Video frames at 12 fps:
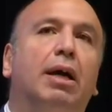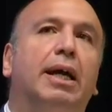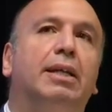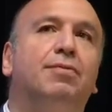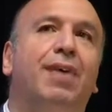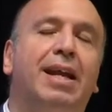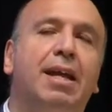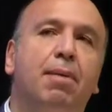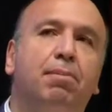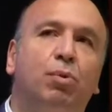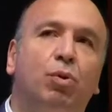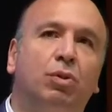It's very
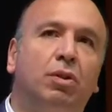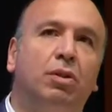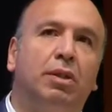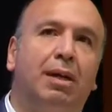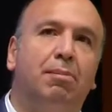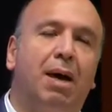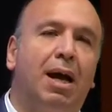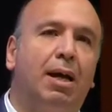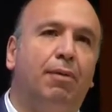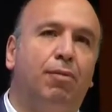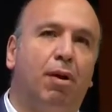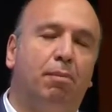important
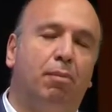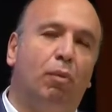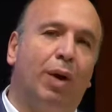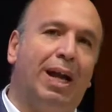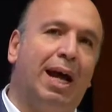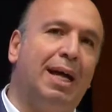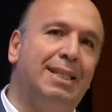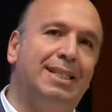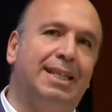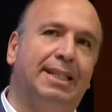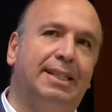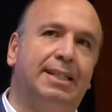from where I
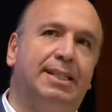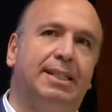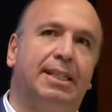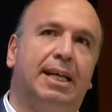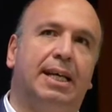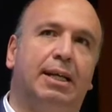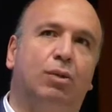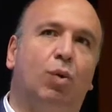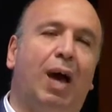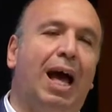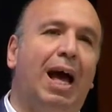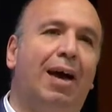sit to
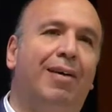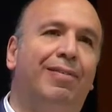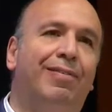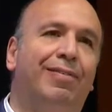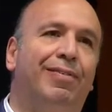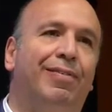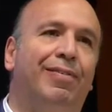have